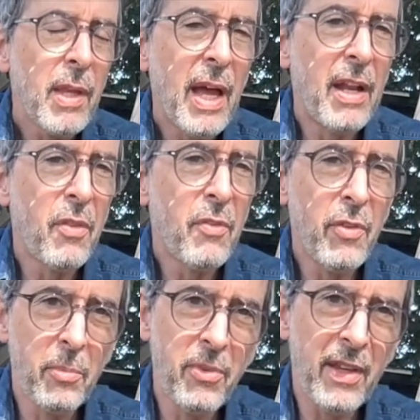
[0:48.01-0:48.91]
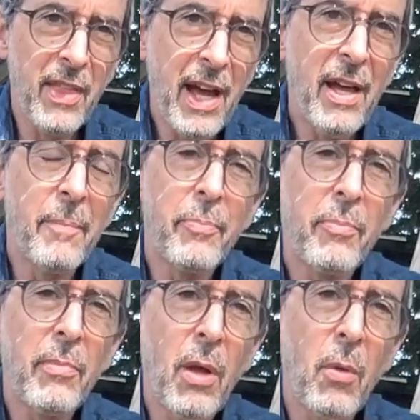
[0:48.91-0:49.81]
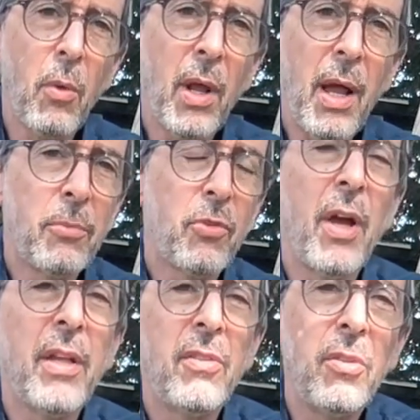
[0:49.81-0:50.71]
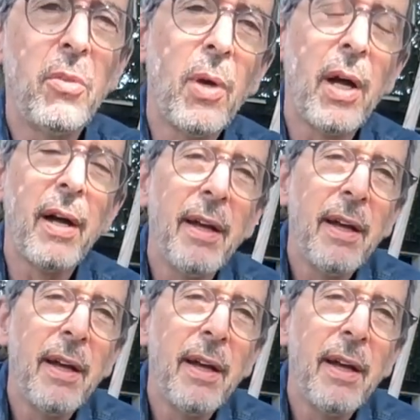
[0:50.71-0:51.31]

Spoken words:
and other films like that, what I'm trying to